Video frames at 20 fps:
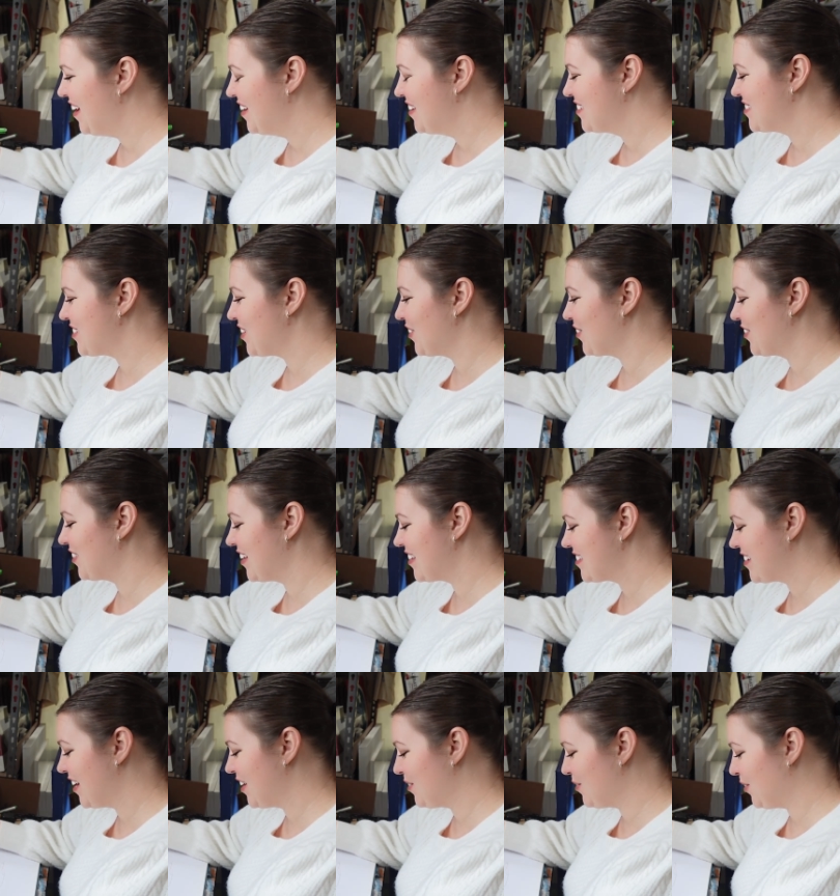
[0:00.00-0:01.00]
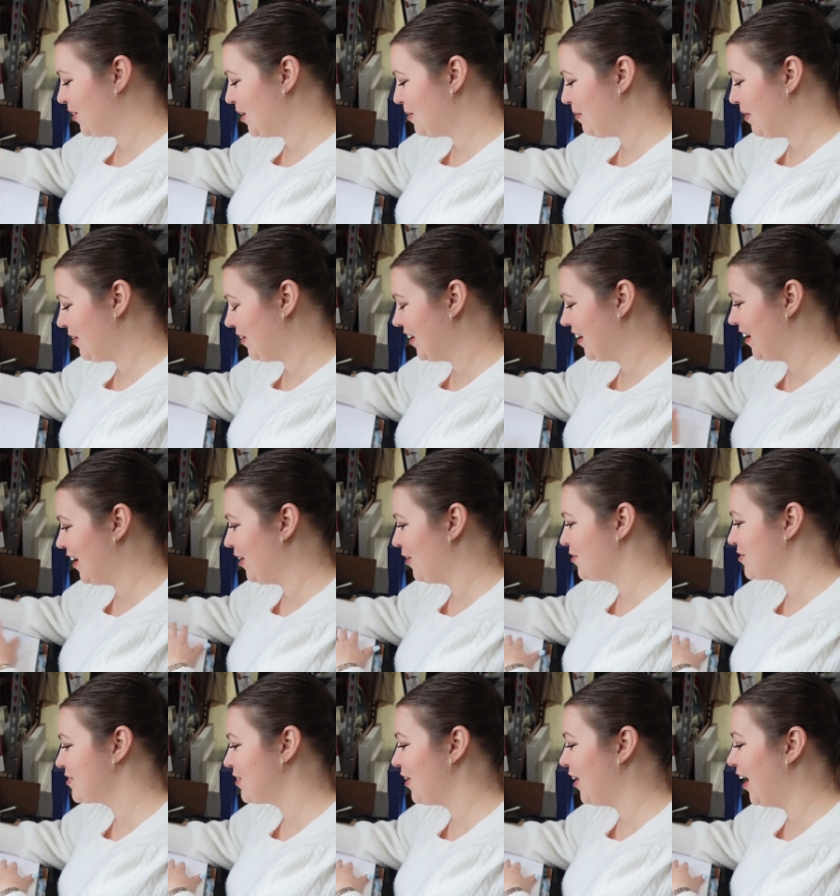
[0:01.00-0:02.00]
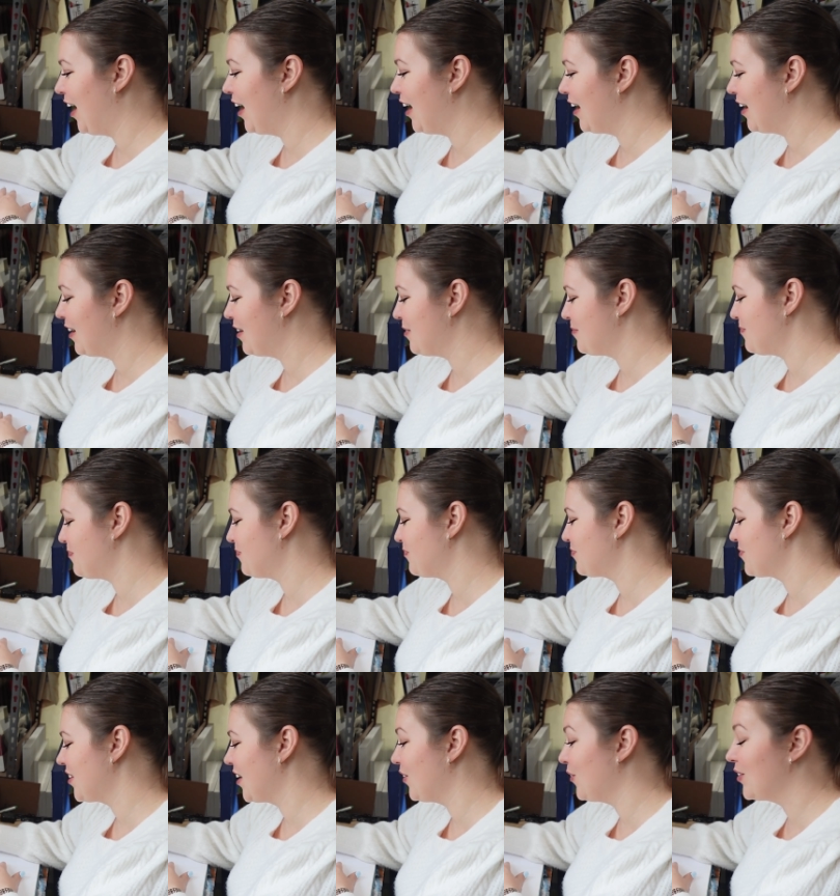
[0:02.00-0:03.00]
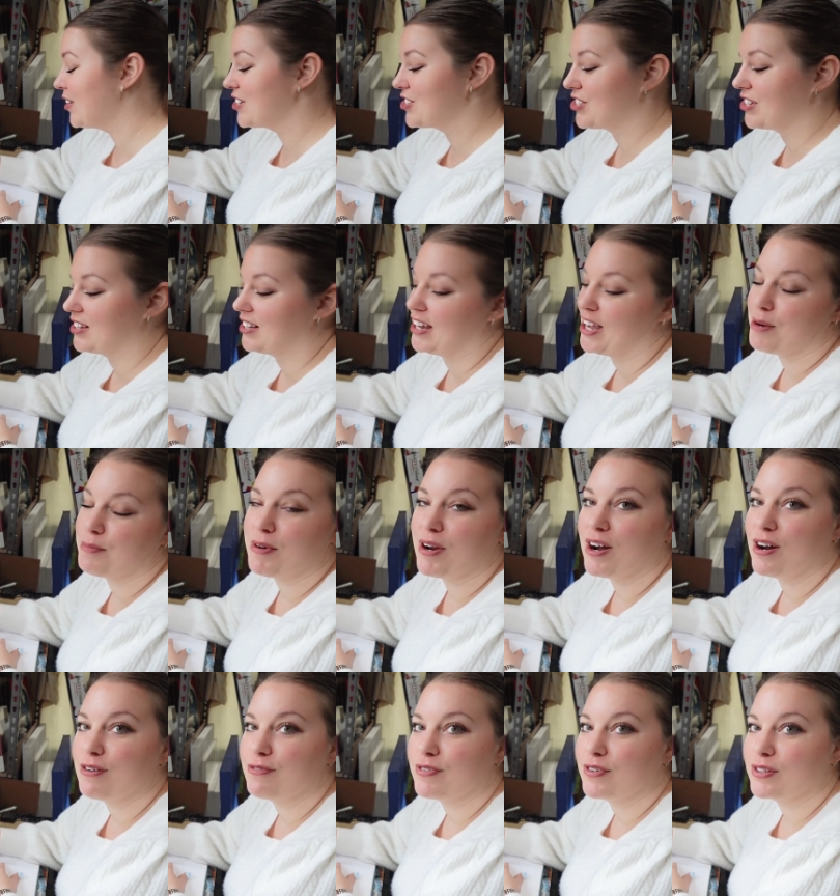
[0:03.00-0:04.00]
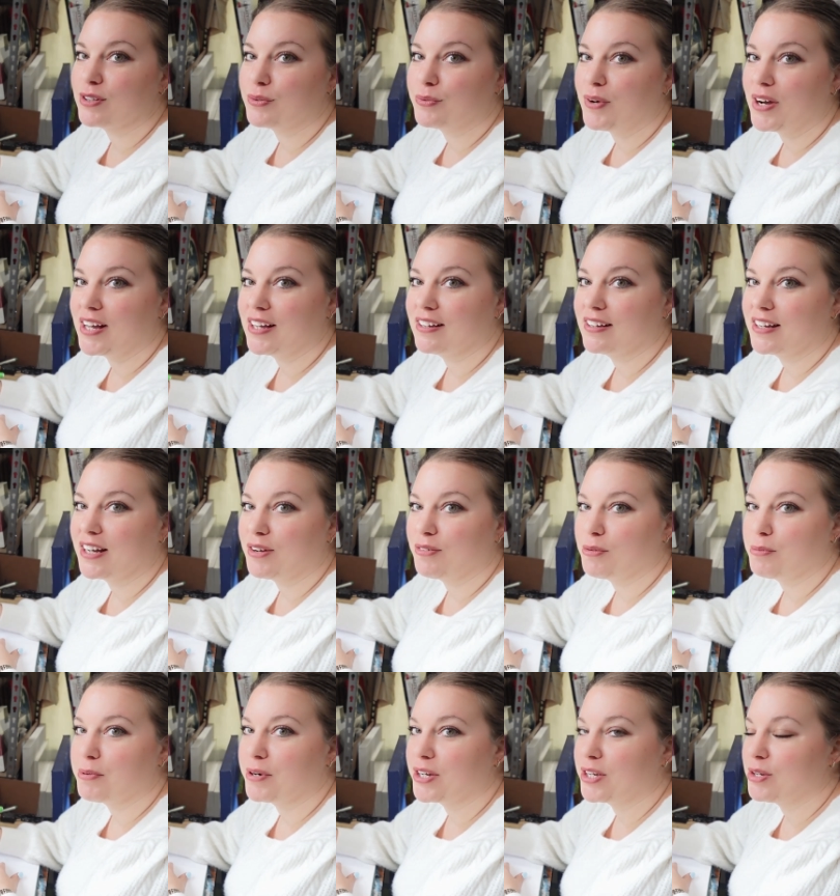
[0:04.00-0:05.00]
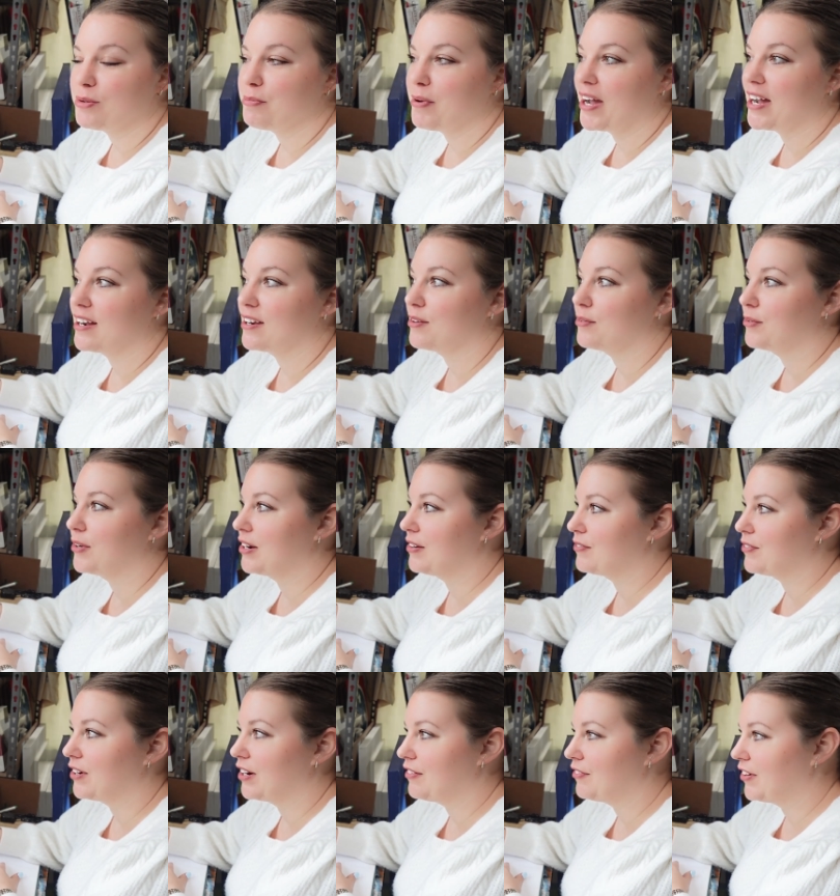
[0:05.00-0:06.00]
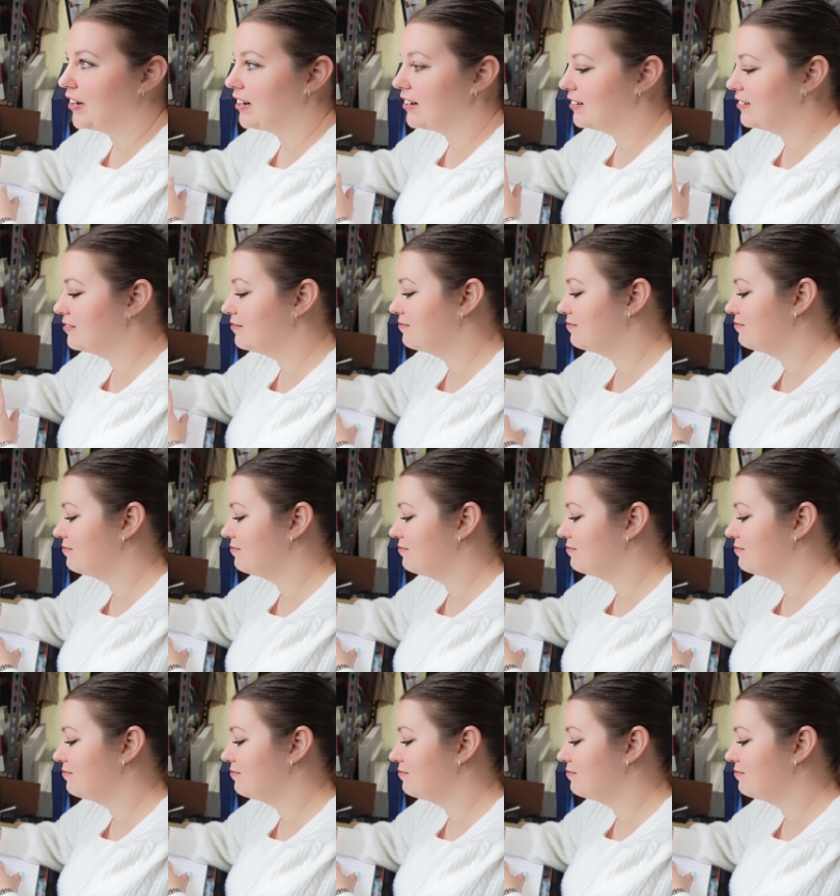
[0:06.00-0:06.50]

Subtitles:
So that's kind of where I'm at right now. So I am going to shut the camera off for a little while, and I will bring you back whenever I've got